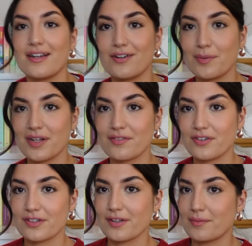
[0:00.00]
little bit
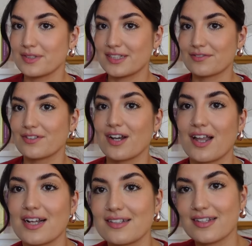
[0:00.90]
of some different
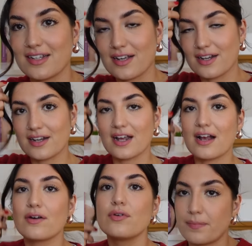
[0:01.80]
lighting
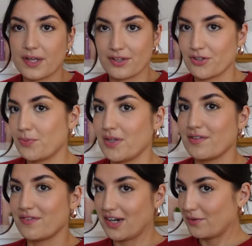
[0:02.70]
now, because we
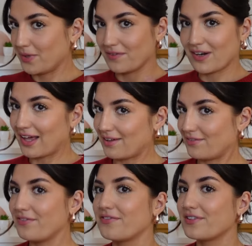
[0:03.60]
have
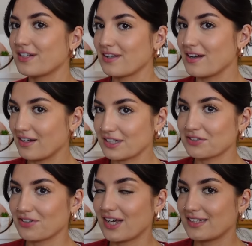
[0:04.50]
left the
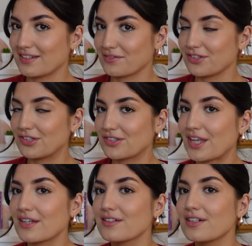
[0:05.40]
natural lighting I was
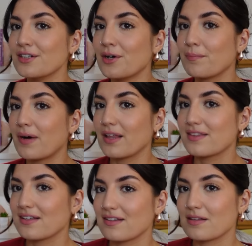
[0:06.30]
using, but
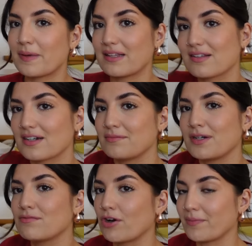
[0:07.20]
this is basically
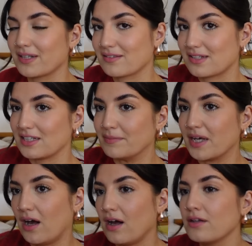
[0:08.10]
my romance
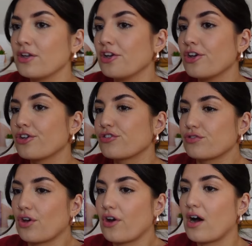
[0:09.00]
TBR. So